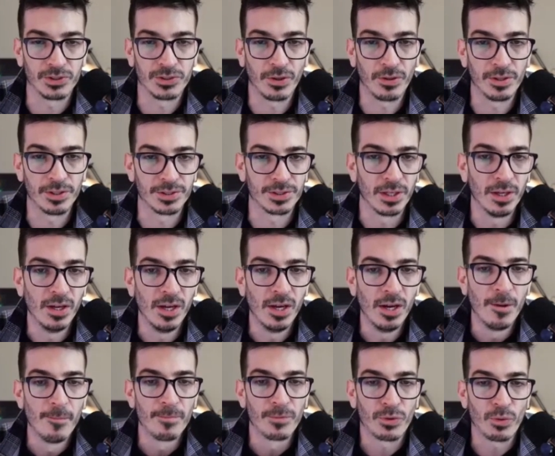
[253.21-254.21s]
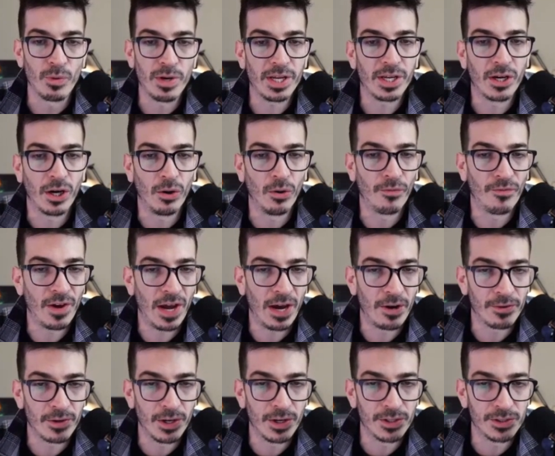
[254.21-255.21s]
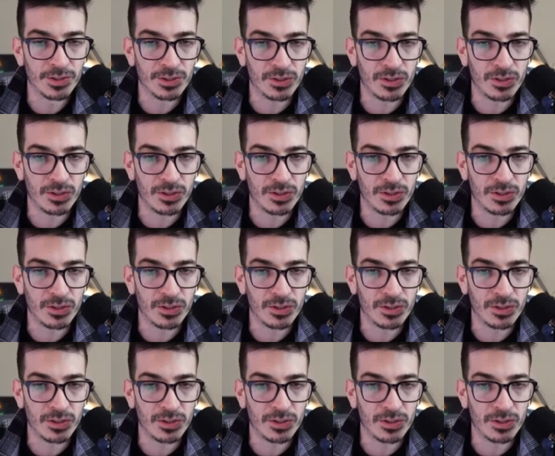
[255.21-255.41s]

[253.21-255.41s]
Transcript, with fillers: So there's three co-founders,